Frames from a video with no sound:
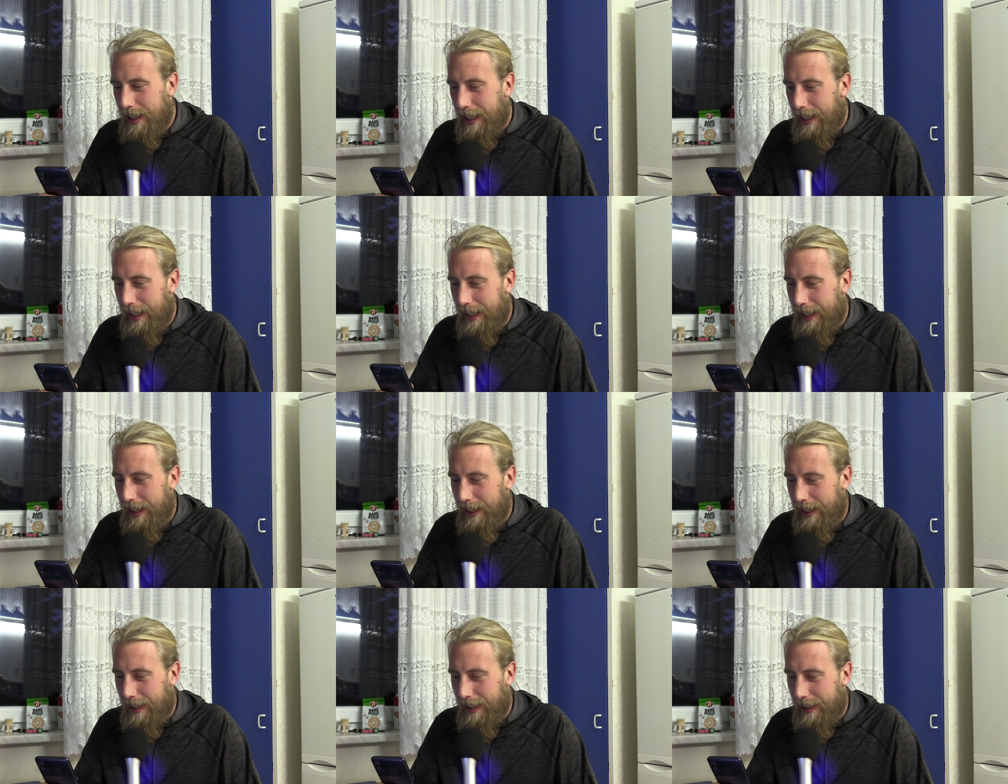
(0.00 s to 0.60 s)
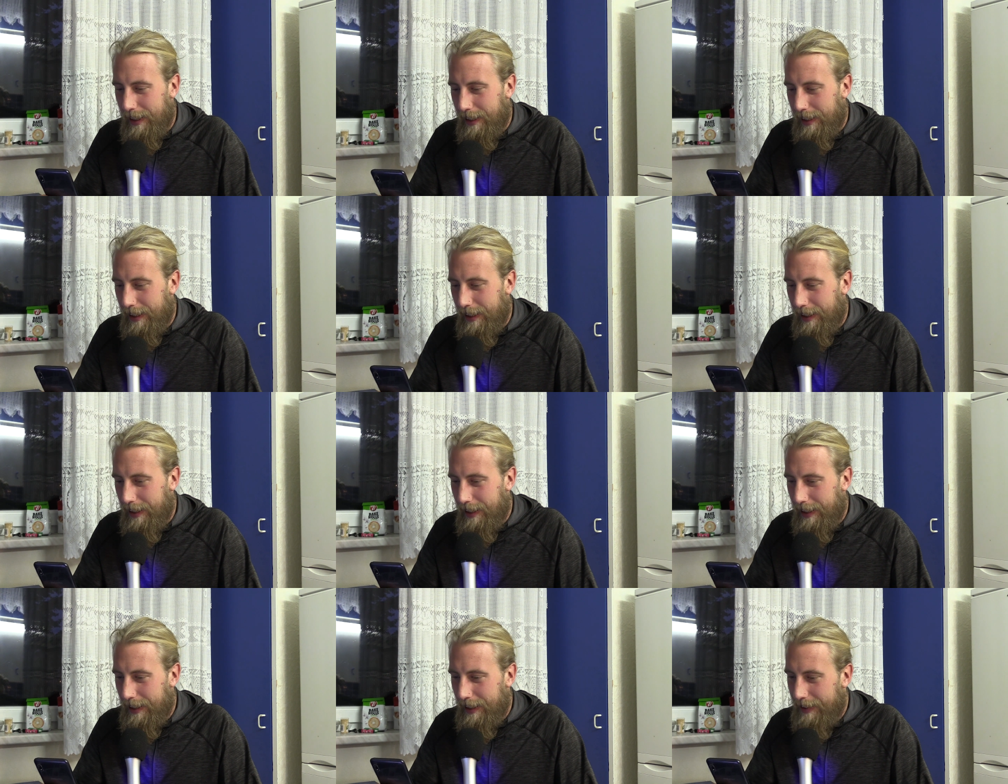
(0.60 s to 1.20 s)

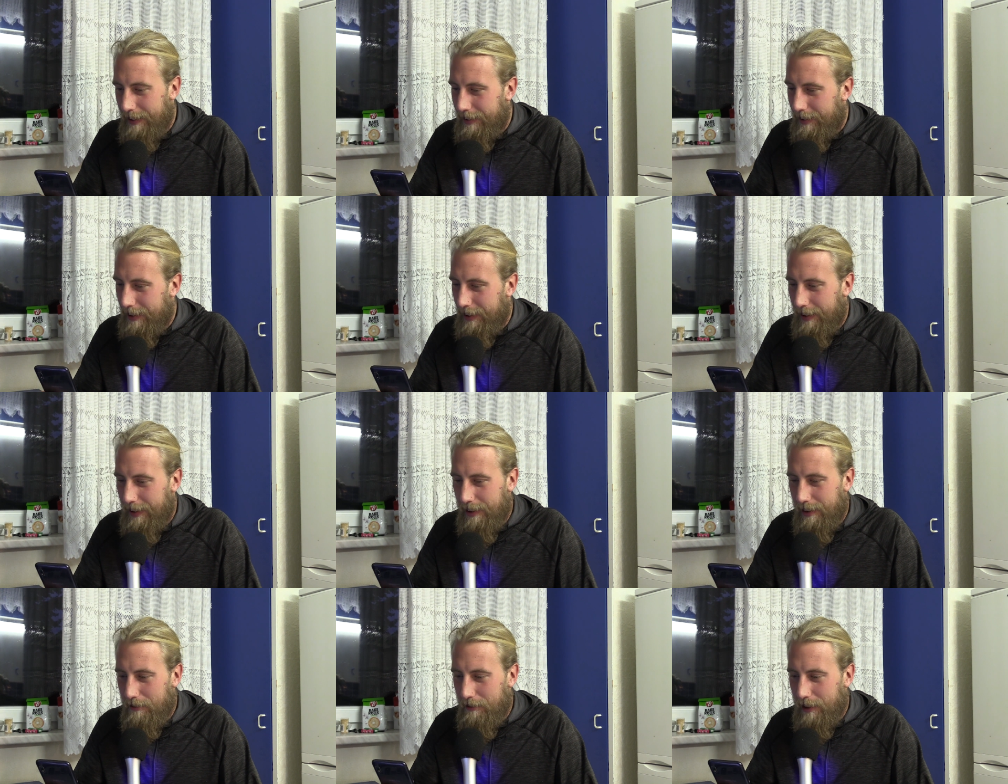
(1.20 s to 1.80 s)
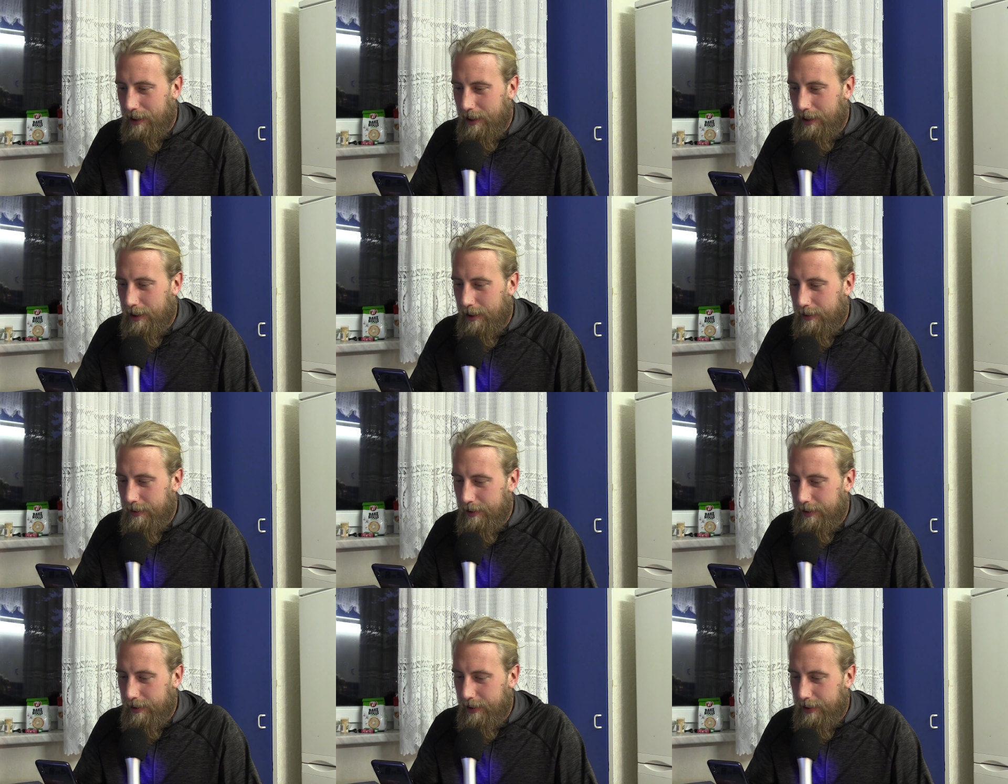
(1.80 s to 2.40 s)
And he sent in a video,
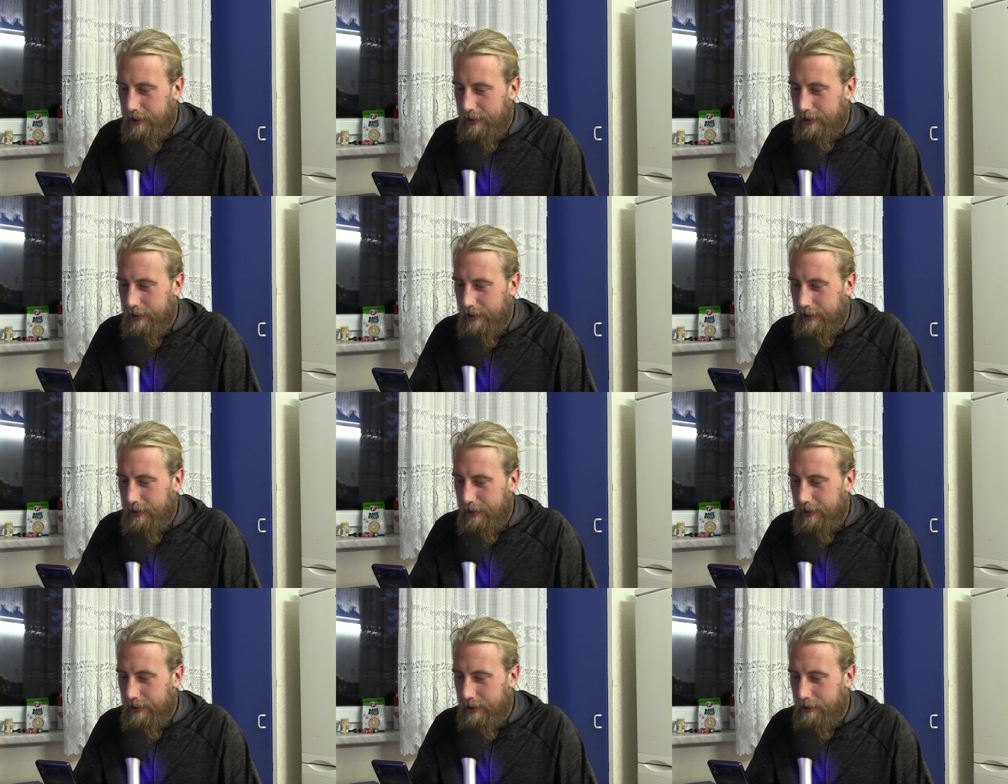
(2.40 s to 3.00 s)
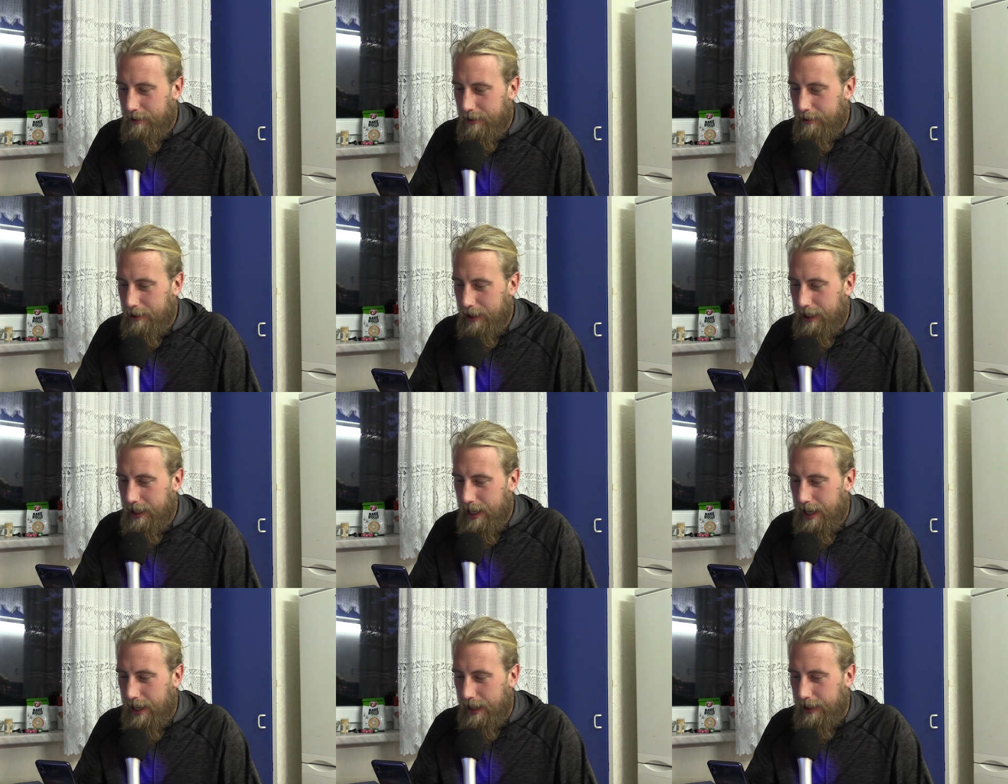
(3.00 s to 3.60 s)
so let's see what we
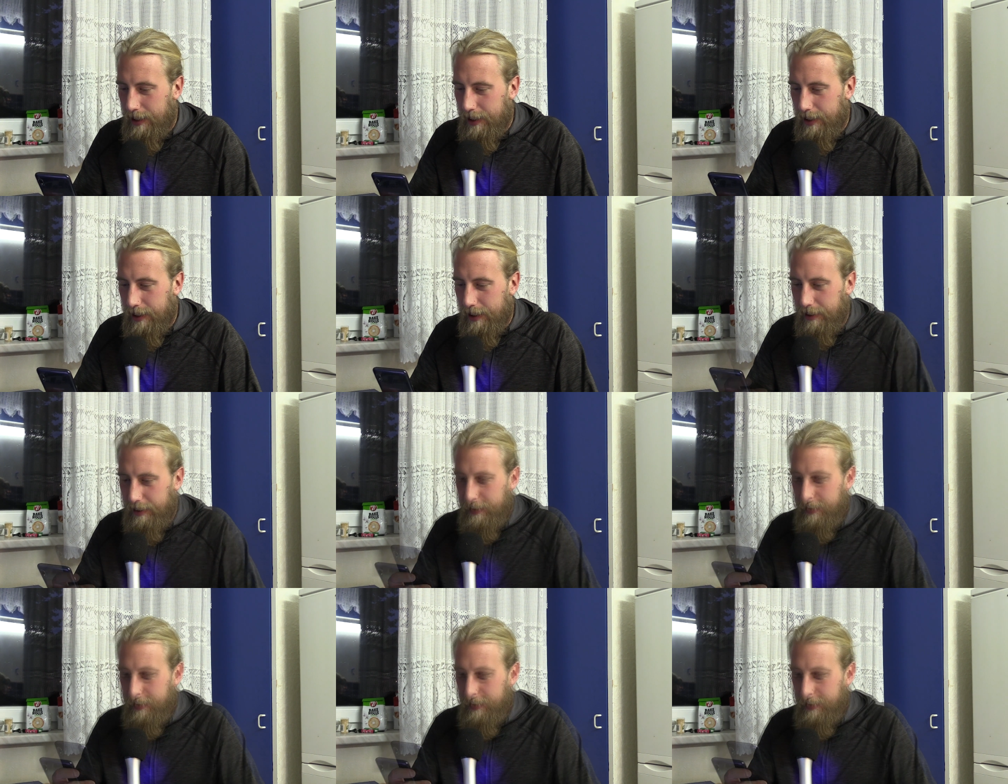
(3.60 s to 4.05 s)
got here.